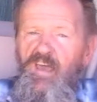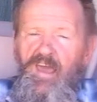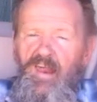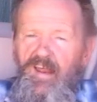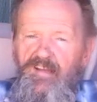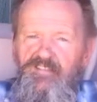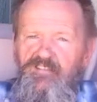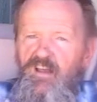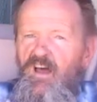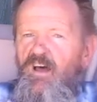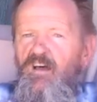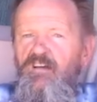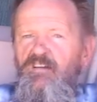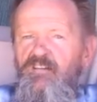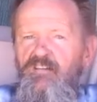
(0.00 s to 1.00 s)
and I
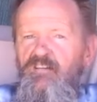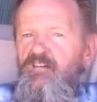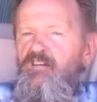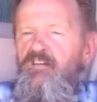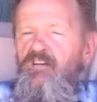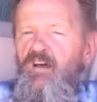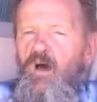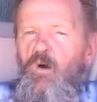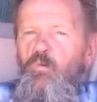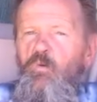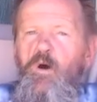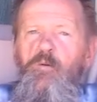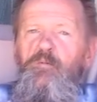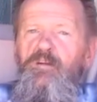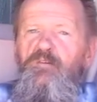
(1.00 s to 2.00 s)
saw a
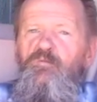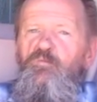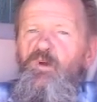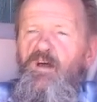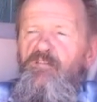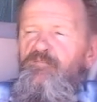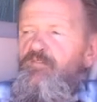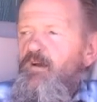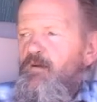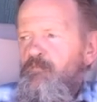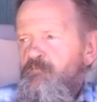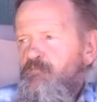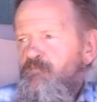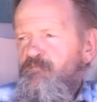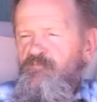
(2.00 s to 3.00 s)
woman run from,